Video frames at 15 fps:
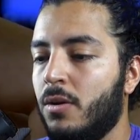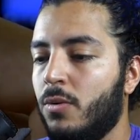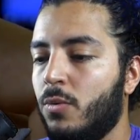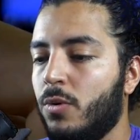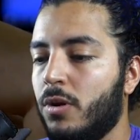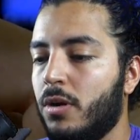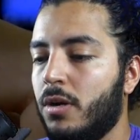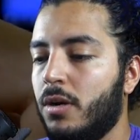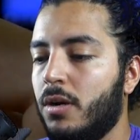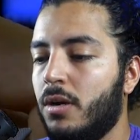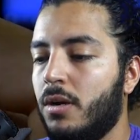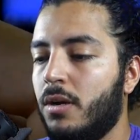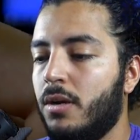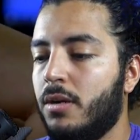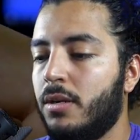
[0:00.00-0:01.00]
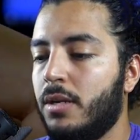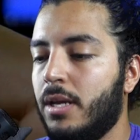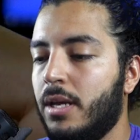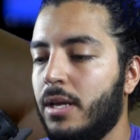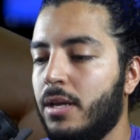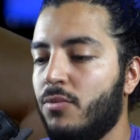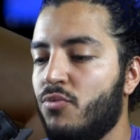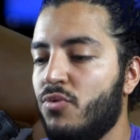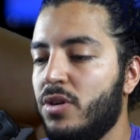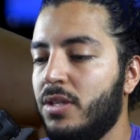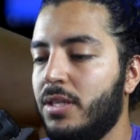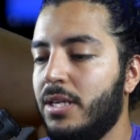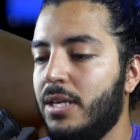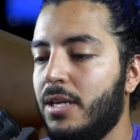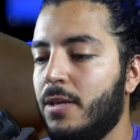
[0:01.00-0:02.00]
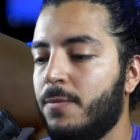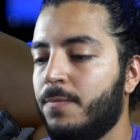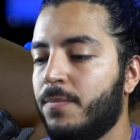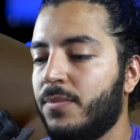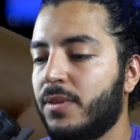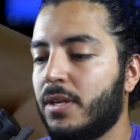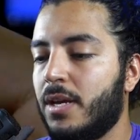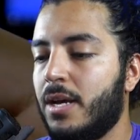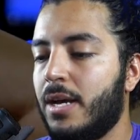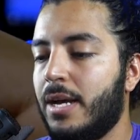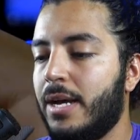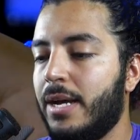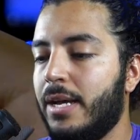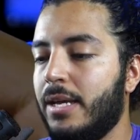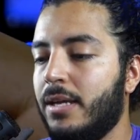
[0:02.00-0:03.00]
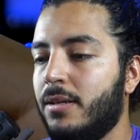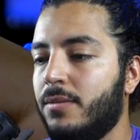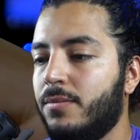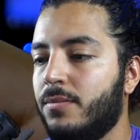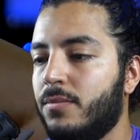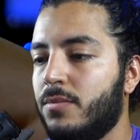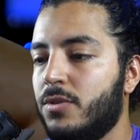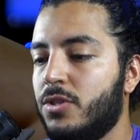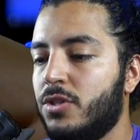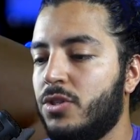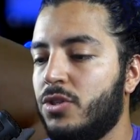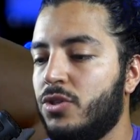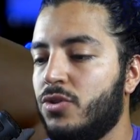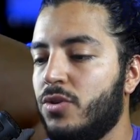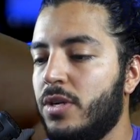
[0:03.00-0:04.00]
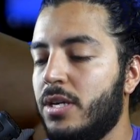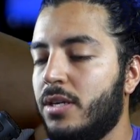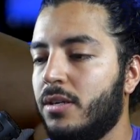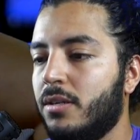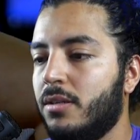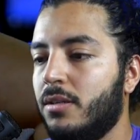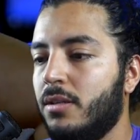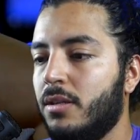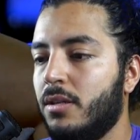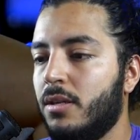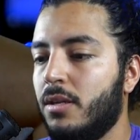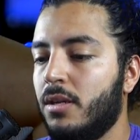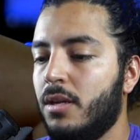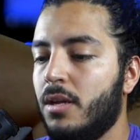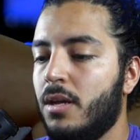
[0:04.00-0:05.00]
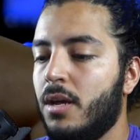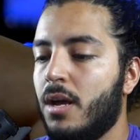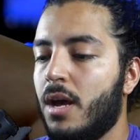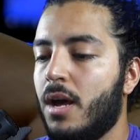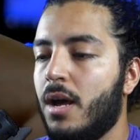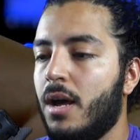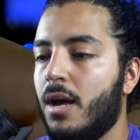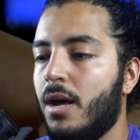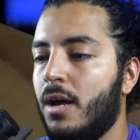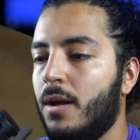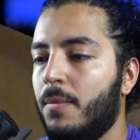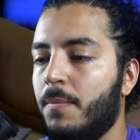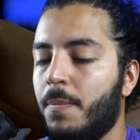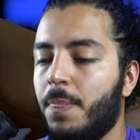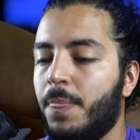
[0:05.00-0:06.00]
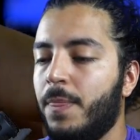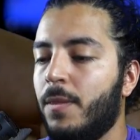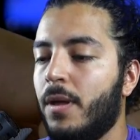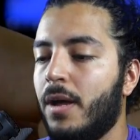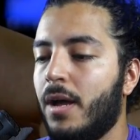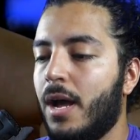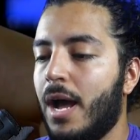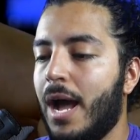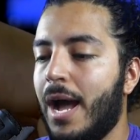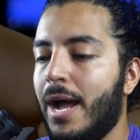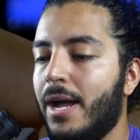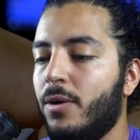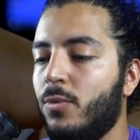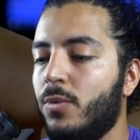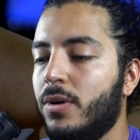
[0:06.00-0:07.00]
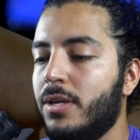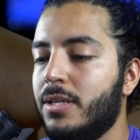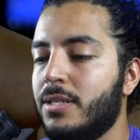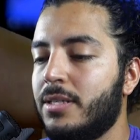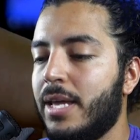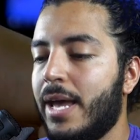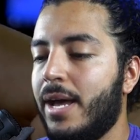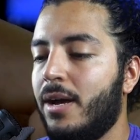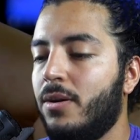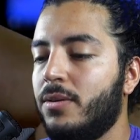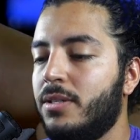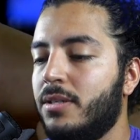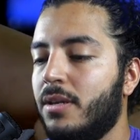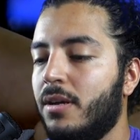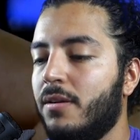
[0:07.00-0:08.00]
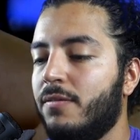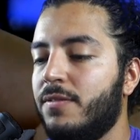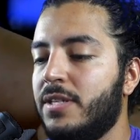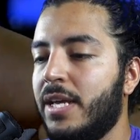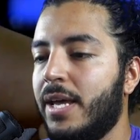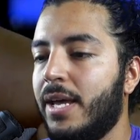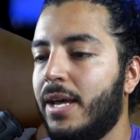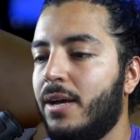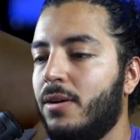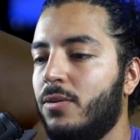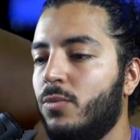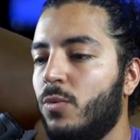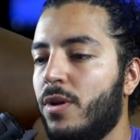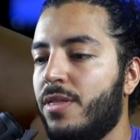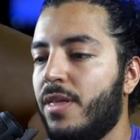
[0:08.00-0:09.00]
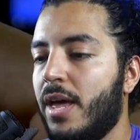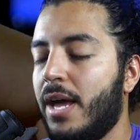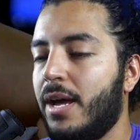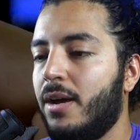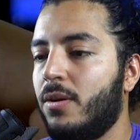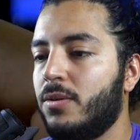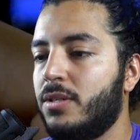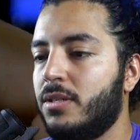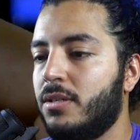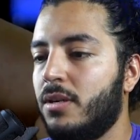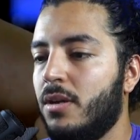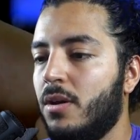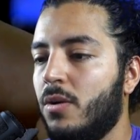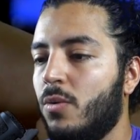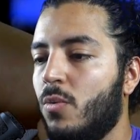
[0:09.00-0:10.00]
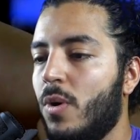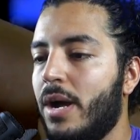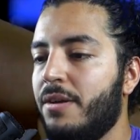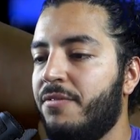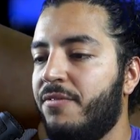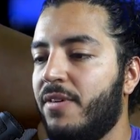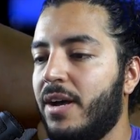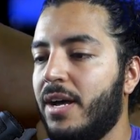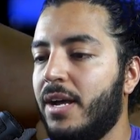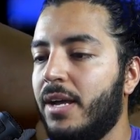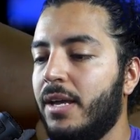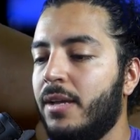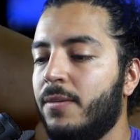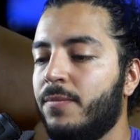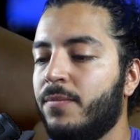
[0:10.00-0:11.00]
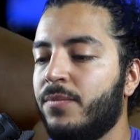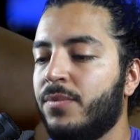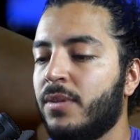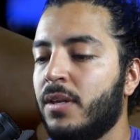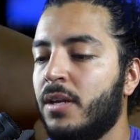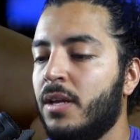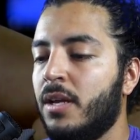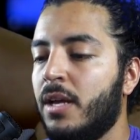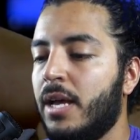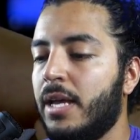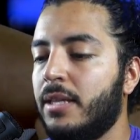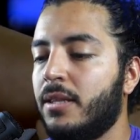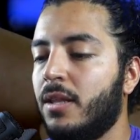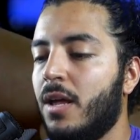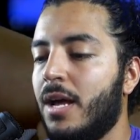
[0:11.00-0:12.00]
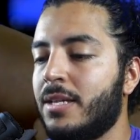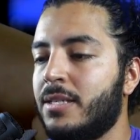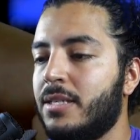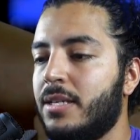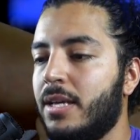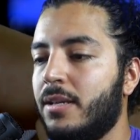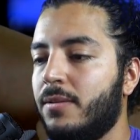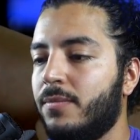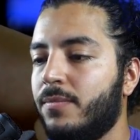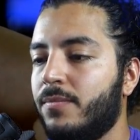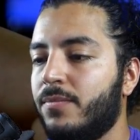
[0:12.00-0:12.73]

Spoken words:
were on a really high streak. I was out of town without Wi-Fi and lost it.